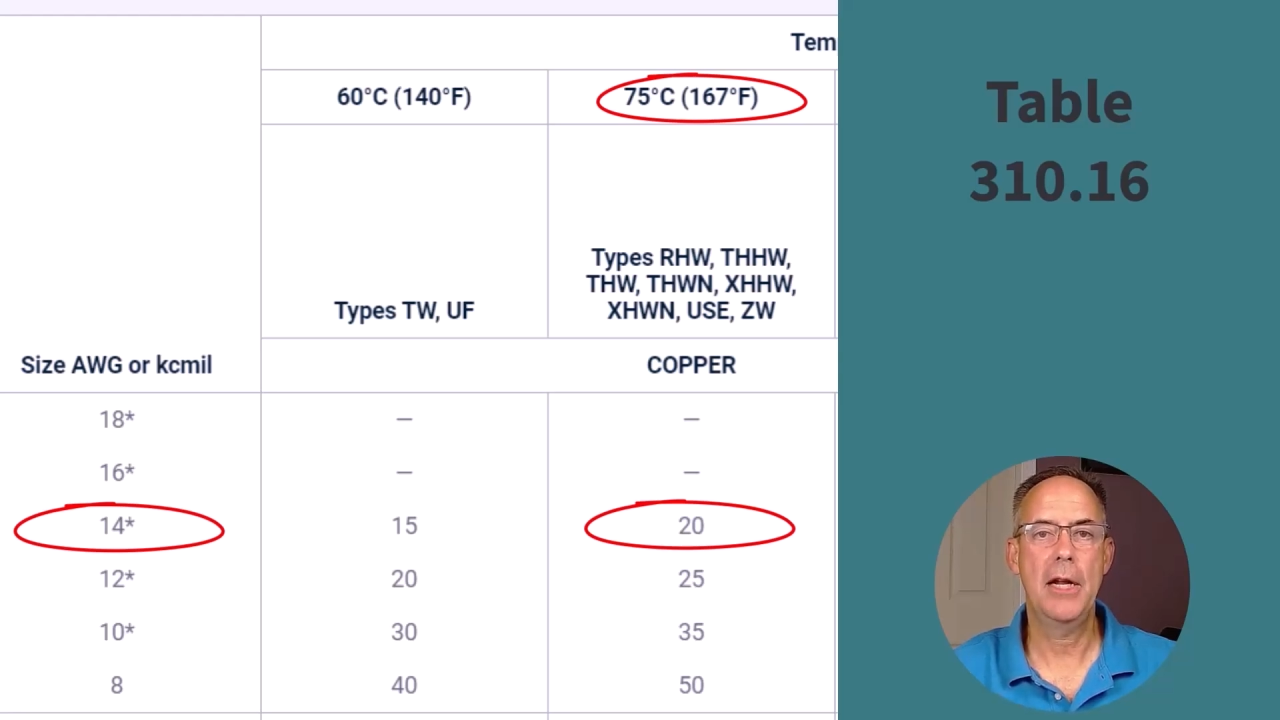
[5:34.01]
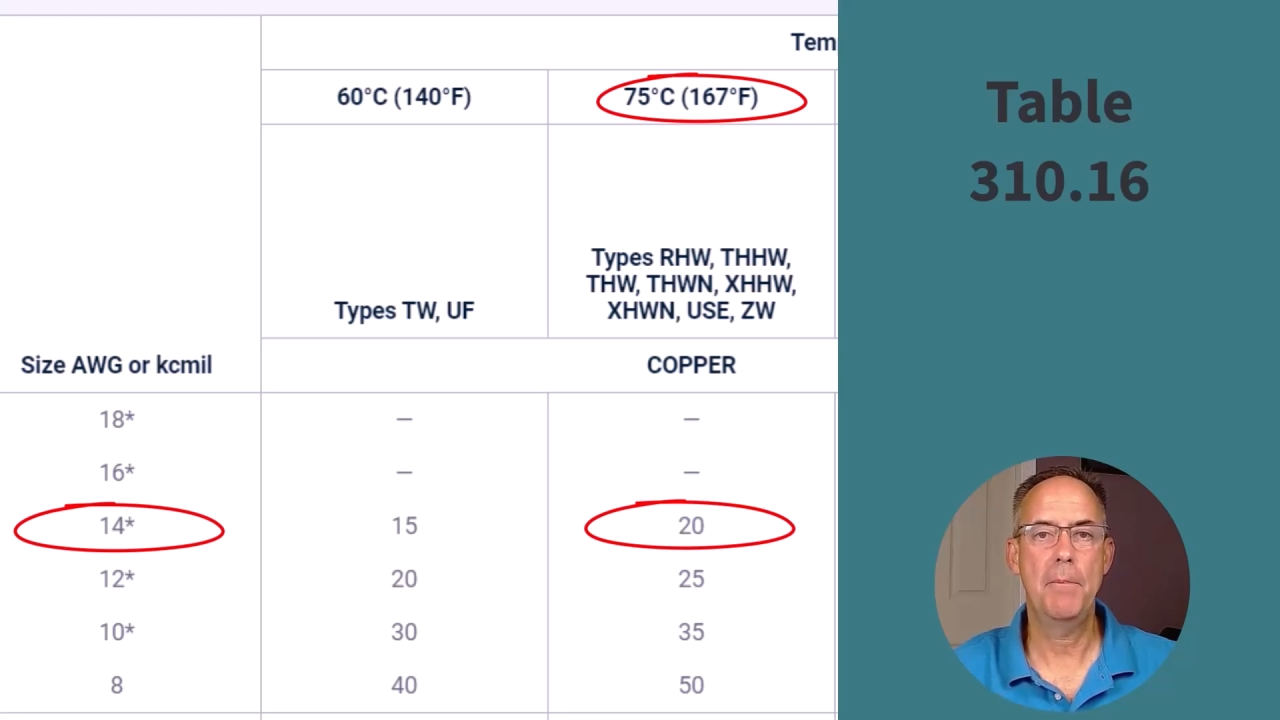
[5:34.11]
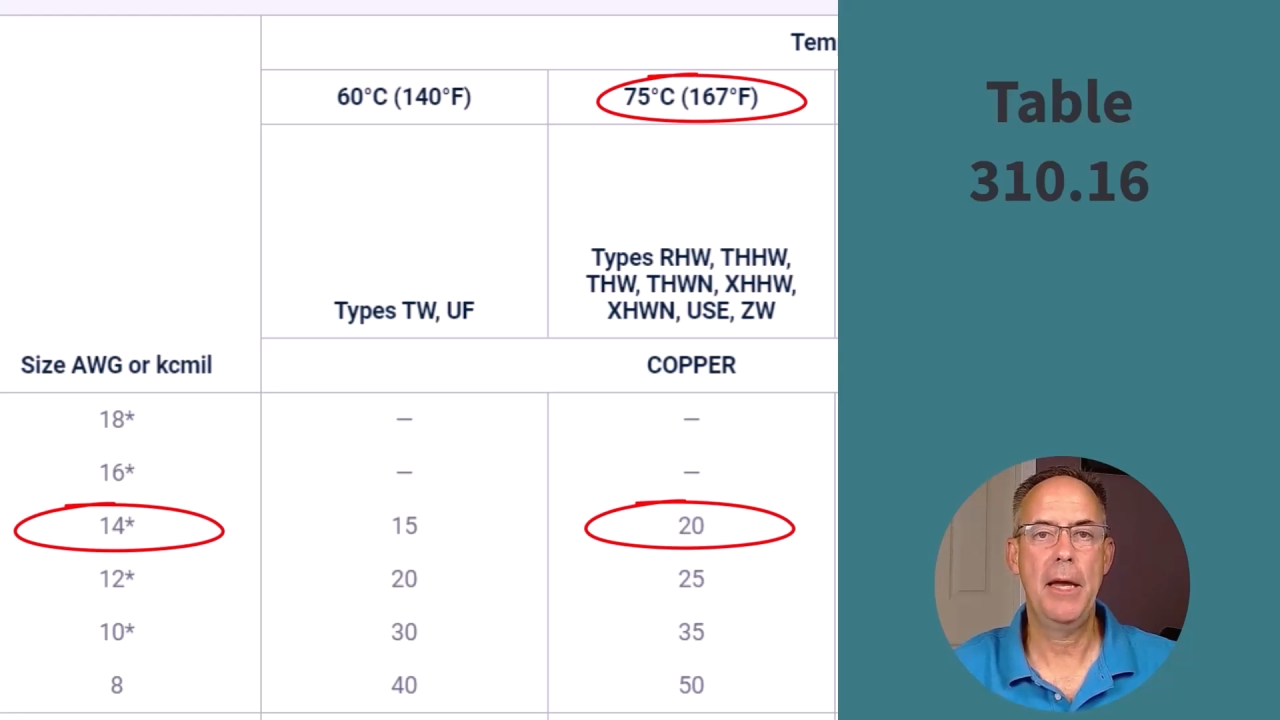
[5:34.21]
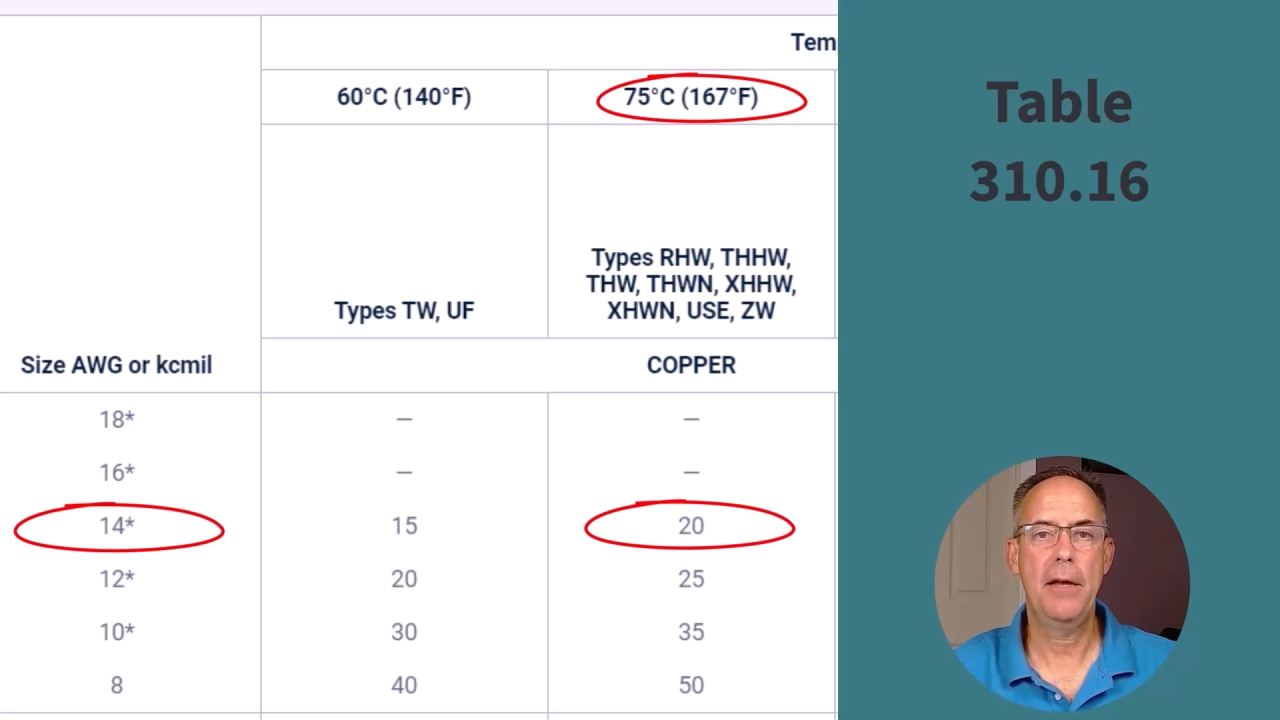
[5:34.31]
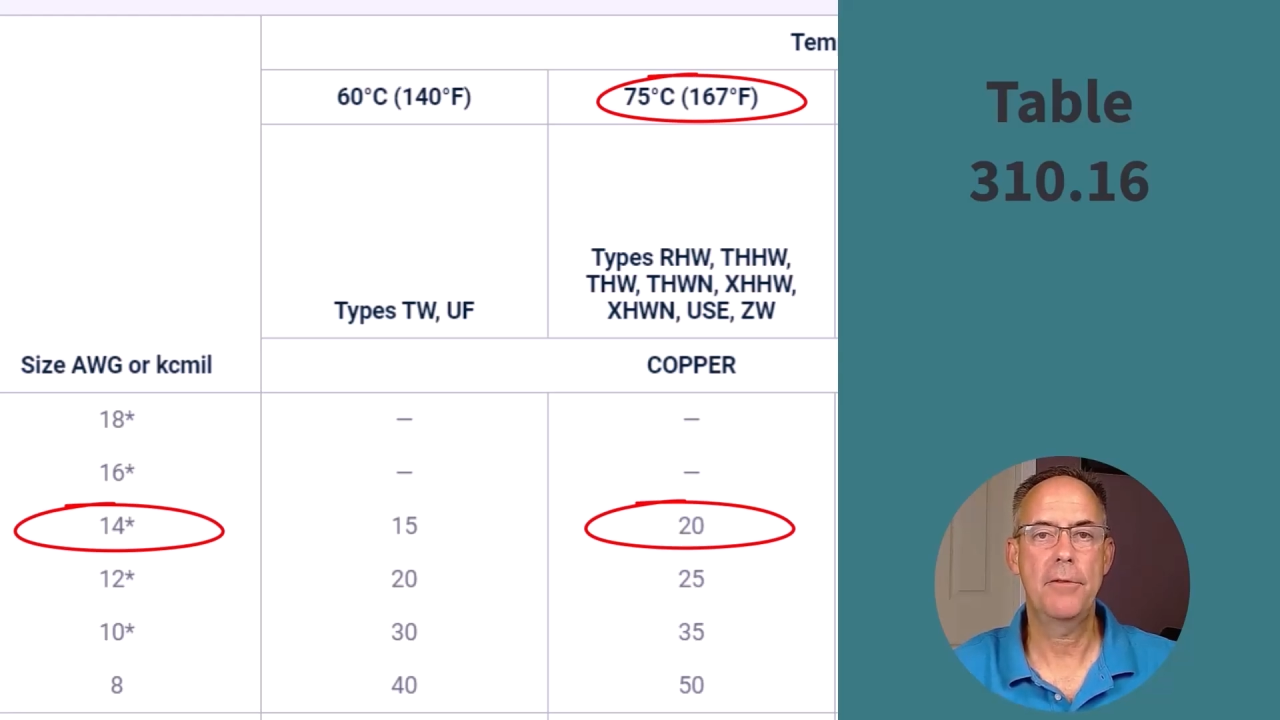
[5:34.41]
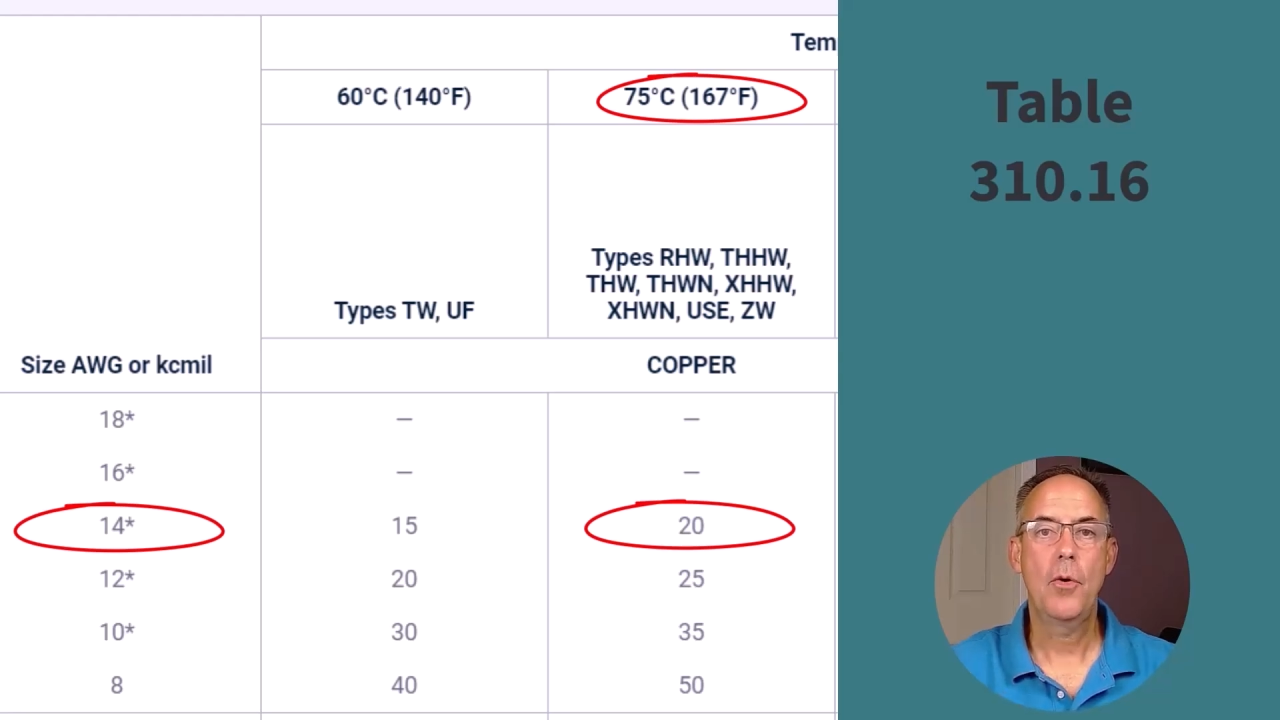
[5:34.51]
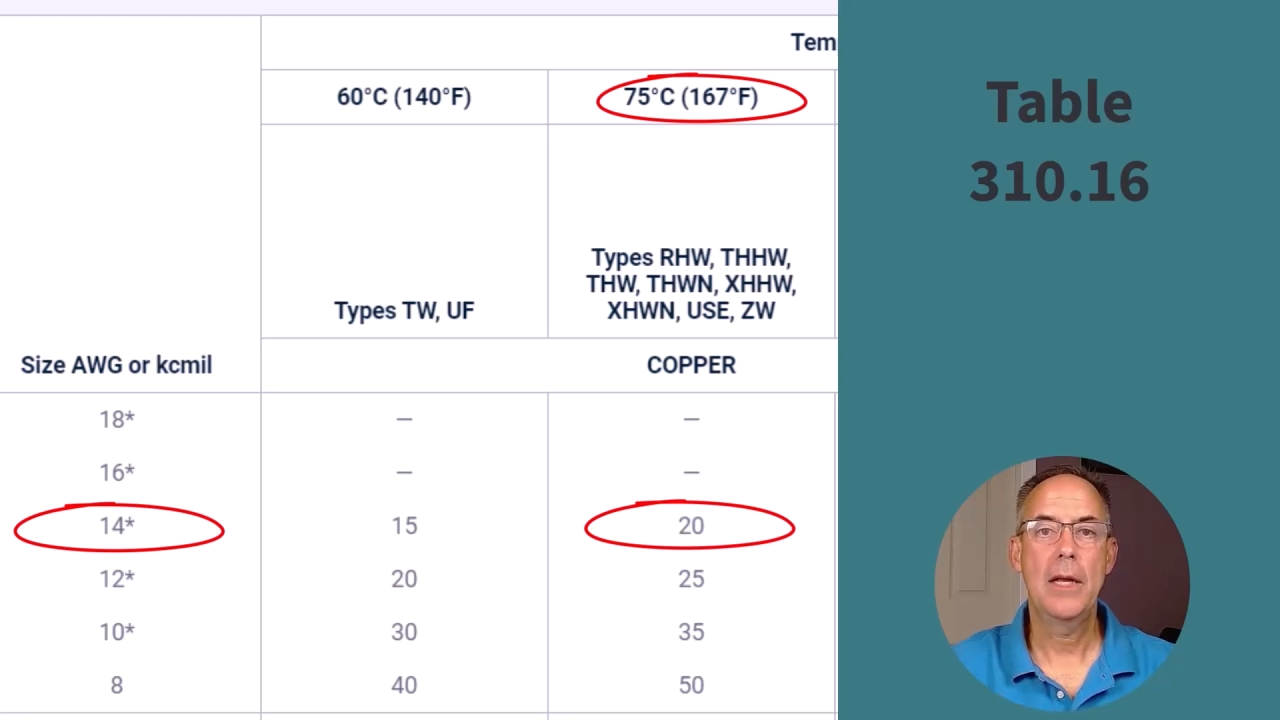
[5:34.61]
ampacity. Okay,